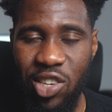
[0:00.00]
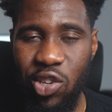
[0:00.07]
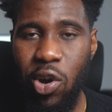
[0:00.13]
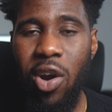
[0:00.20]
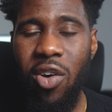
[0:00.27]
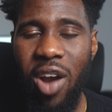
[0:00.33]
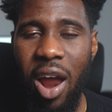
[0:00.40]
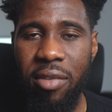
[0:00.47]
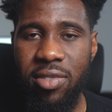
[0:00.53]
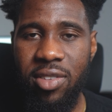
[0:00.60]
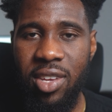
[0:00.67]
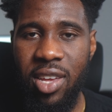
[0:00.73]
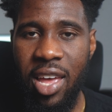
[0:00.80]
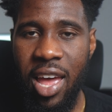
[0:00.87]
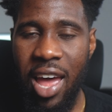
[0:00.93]
in your
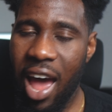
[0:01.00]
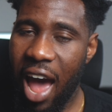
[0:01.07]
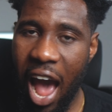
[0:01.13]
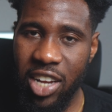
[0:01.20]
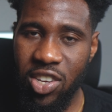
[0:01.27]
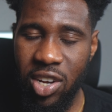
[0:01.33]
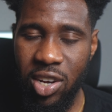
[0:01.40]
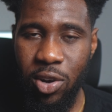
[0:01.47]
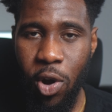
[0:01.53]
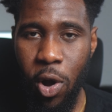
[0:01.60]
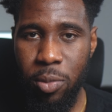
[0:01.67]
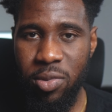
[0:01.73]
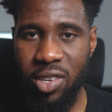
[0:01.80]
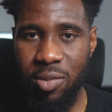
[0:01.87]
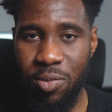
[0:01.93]
craft actually
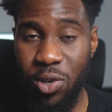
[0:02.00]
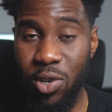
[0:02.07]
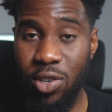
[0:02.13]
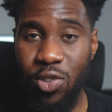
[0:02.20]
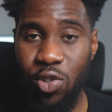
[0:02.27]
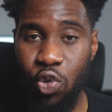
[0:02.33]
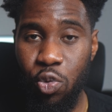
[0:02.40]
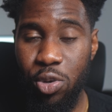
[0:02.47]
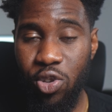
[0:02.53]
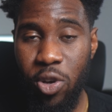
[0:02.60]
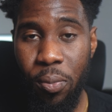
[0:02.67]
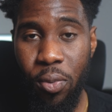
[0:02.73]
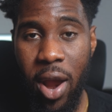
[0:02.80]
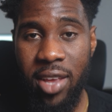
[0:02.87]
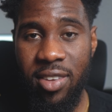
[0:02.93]
comes in because you'll be
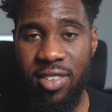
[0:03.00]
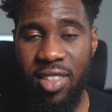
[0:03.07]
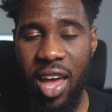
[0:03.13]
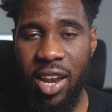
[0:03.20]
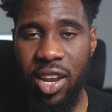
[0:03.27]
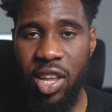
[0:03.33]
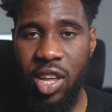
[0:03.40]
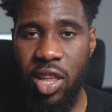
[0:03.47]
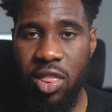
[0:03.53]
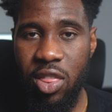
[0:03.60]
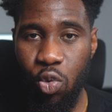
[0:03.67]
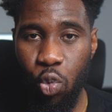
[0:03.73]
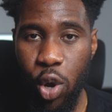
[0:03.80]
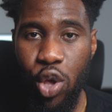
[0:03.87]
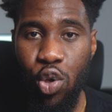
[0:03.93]
surprised that
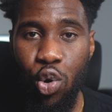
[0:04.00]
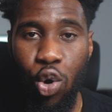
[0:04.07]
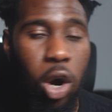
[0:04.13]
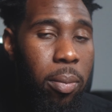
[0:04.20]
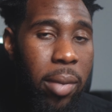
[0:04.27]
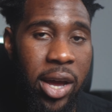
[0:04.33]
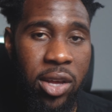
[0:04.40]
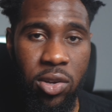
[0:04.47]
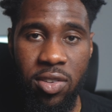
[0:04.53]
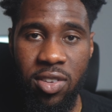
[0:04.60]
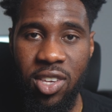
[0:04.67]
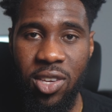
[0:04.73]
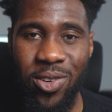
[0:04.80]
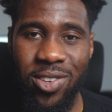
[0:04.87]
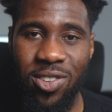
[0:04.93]
the way you combine your
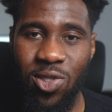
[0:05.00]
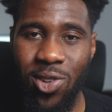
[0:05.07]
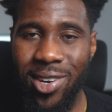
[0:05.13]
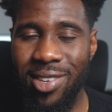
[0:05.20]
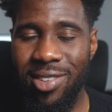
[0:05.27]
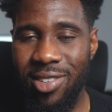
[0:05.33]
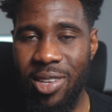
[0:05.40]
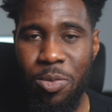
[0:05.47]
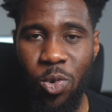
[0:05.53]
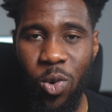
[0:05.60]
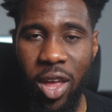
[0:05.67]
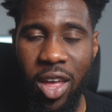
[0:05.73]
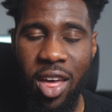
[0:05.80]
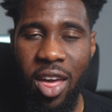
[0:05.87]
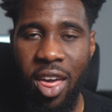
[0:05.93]
skills is not the same
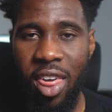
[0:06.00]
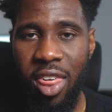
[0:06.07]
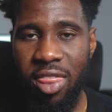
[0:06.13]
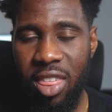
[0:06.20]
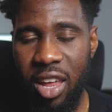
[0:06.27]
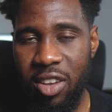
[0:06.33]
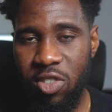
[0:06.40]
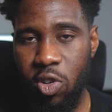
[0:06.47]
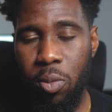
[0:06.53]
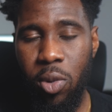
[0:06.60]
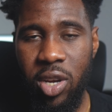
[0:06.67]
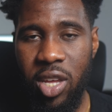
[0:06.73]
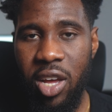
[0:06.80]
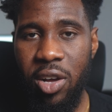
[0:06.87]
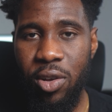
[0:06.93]
way that
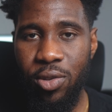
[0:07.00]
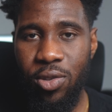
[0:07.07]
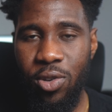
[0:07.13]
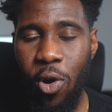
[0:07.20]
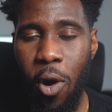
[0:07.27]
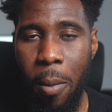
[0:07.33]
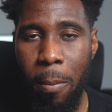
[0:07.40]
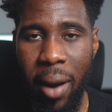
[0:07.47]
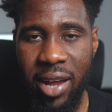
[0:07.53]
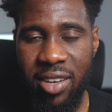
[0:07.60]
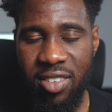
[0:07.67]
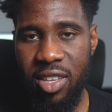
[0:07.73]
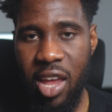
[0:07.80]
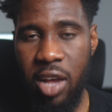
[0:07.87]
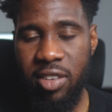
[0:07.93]
somebody else
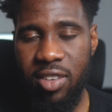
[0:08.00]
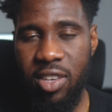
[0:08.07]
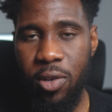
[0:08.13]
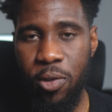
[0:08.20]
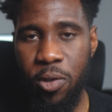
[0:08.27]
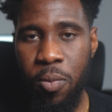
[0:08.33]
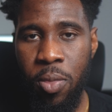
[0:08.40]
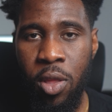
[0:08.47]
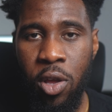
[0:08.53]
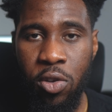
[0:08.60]
combines their skills.